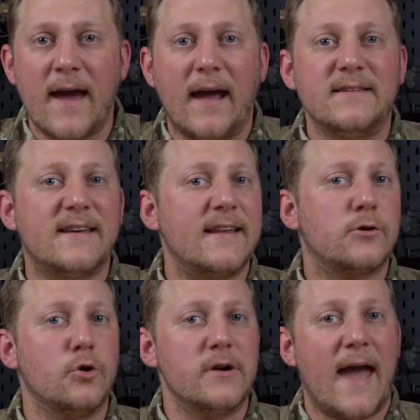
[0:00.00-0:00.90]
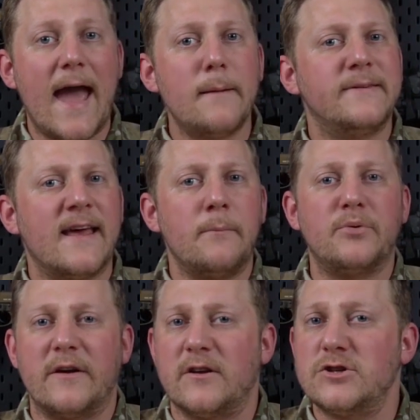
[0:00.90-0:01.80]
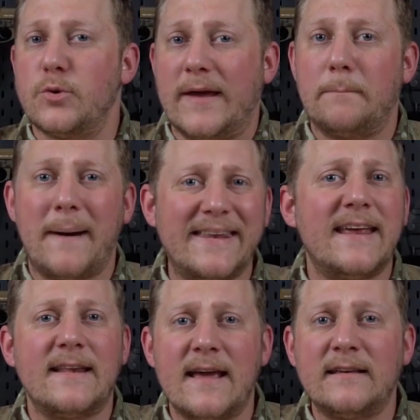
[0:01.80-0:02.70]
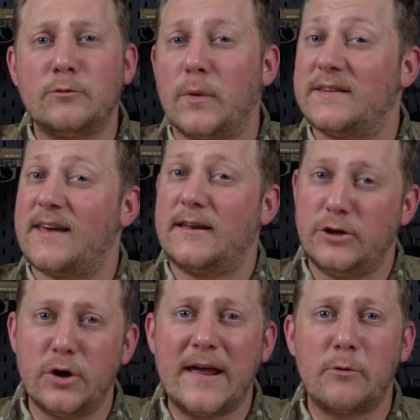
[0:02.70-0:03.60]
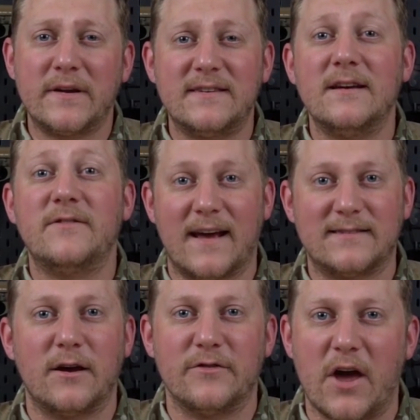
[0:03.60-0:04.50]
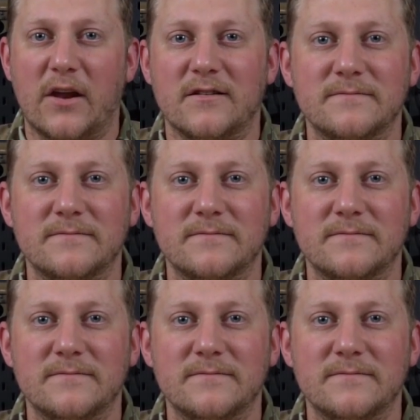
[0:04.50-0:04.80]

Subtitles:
and that could help them prevent doing bad endings with their newly received airsoft gun.